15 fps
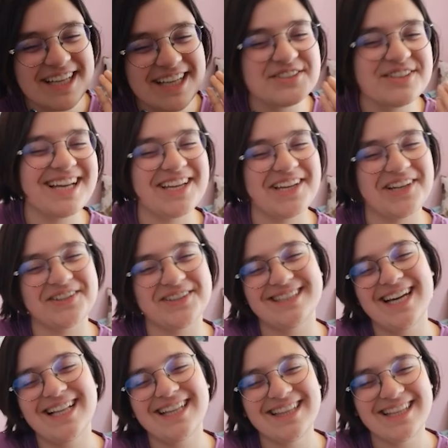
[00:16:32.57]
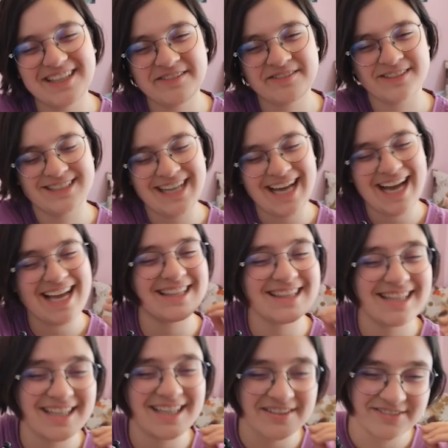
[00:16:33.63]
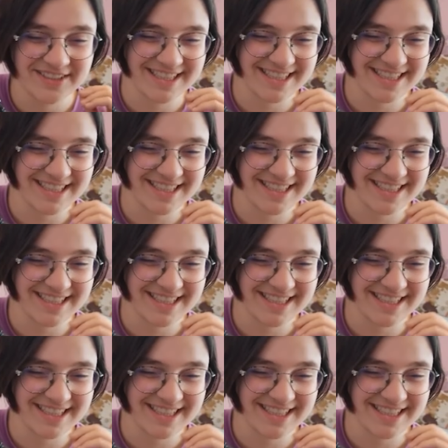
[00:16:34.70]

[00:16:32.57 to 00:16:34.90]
accurate. I love it. I love it.